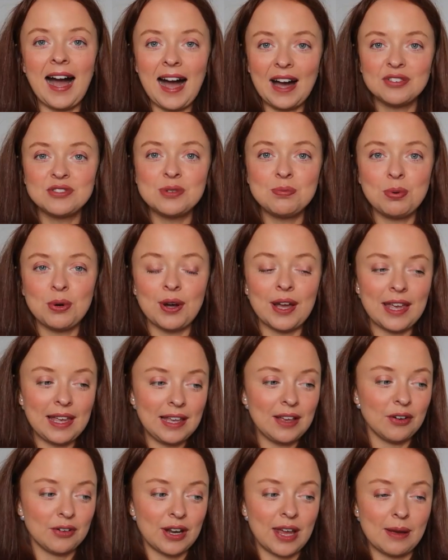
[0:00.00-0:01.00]
have to put
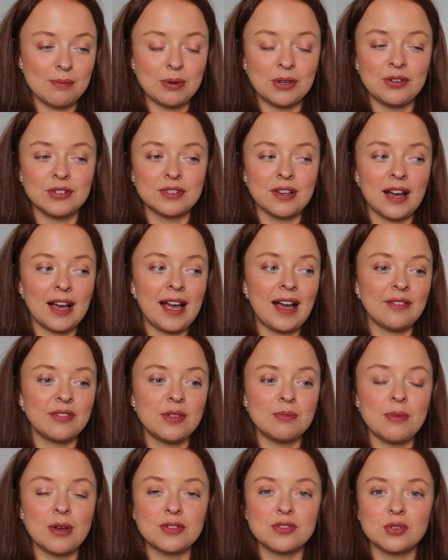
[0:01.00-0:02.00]
heat on it because I have
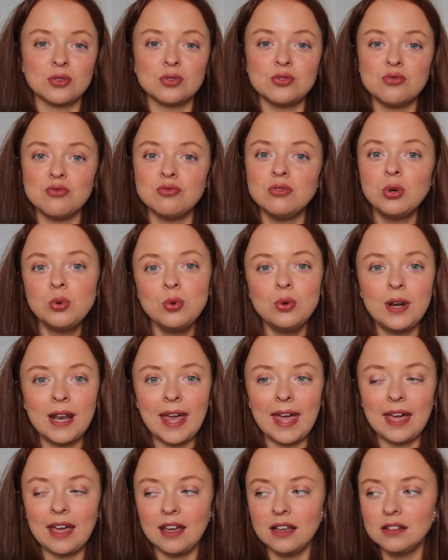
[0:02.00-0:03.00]
the most
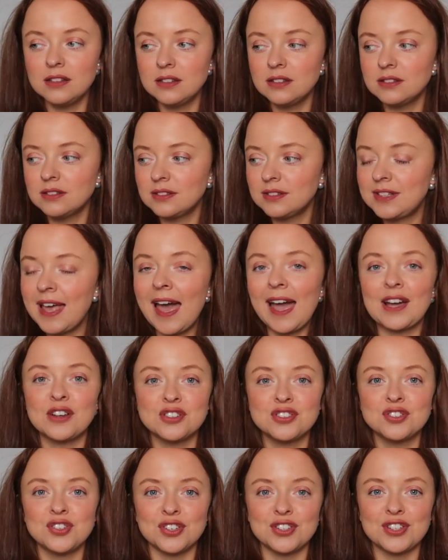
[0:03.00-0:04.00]
unruly
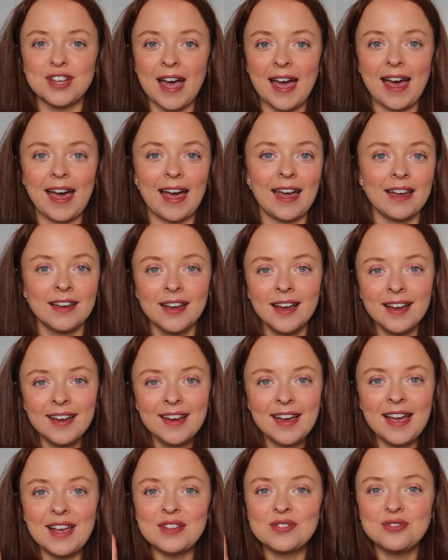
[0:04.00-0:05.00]
textured hair.
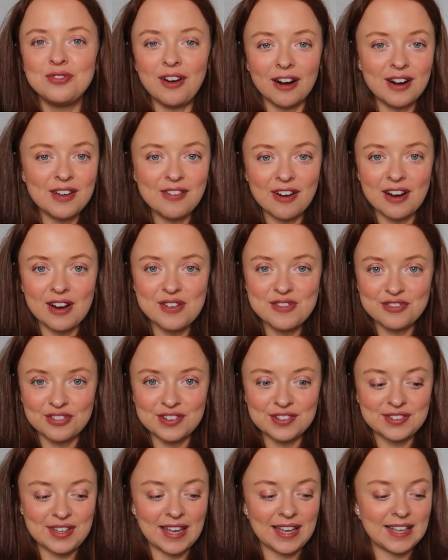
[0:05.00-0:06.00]
It's very, very
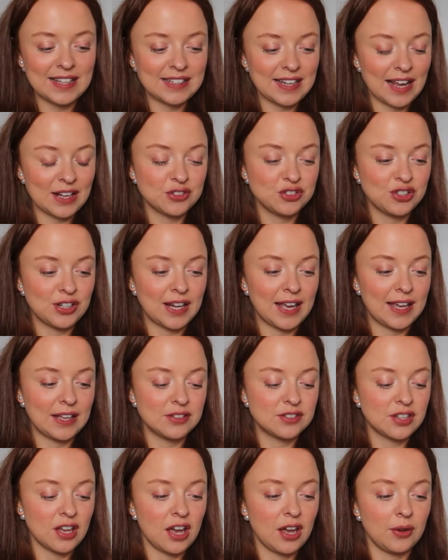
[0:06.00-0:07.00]
frizzy naturally,
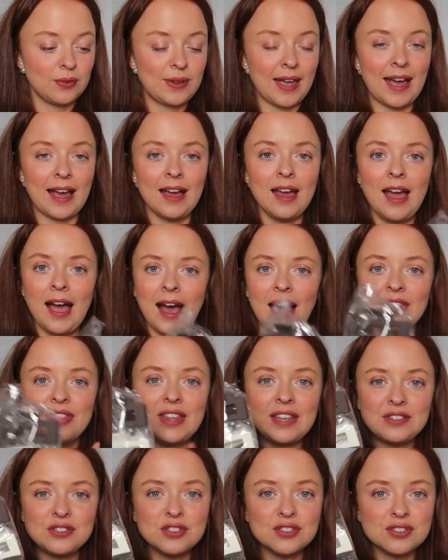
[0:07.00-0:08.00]
so yeah. And
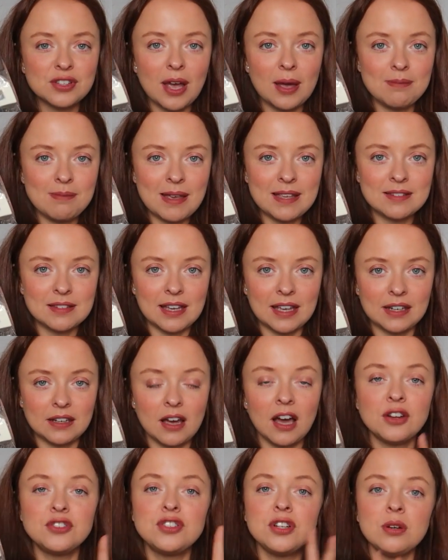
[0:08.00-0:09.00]
these just go missing.
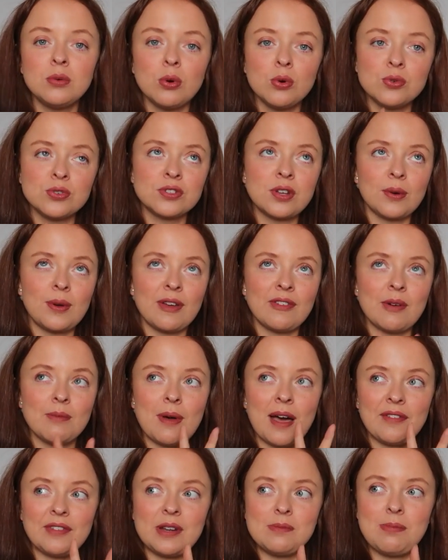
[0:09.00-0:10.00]
I do also, if I'm
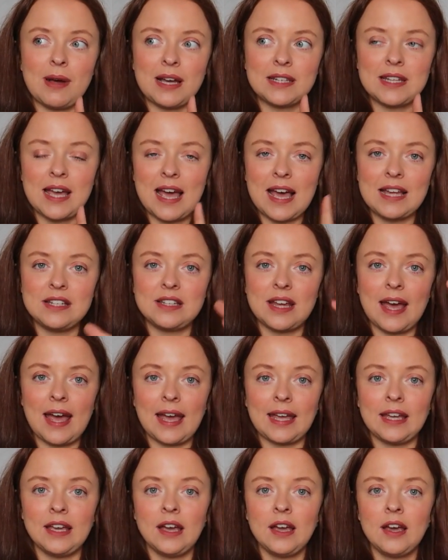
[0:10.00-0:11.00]
having a bad hair
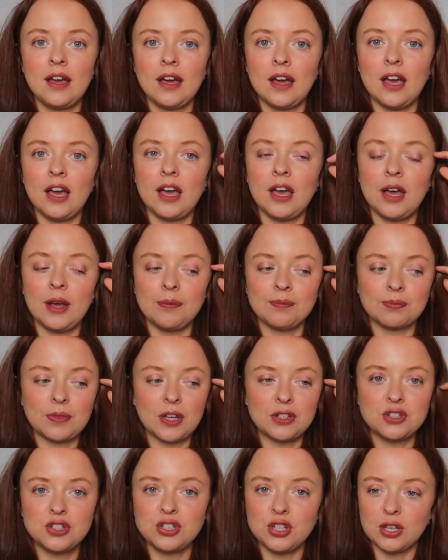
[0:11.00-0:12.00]
day,
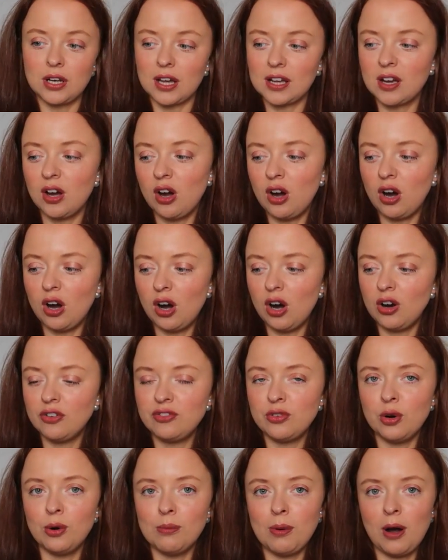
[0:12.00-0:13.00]
do like a
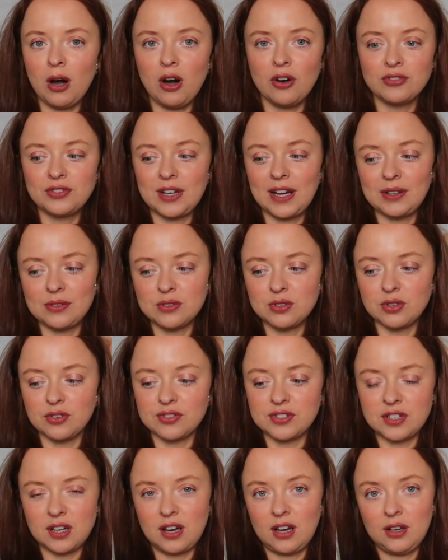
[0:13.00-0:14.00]
half up, half down sort of
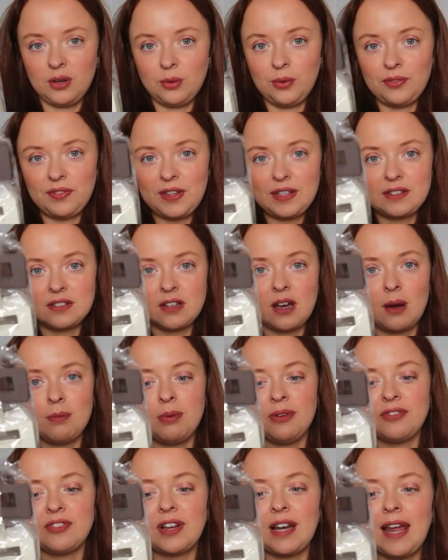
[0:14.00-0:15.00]
style with this
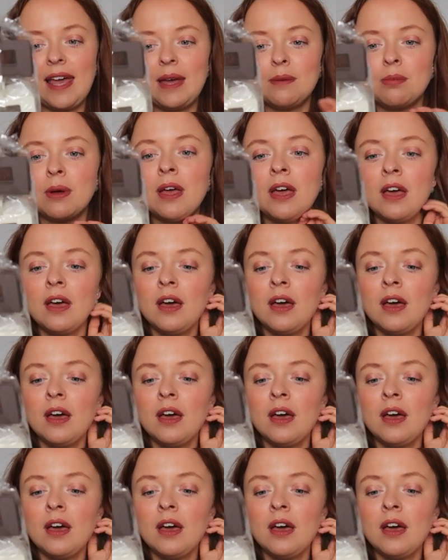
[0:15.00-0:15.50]
type of clip.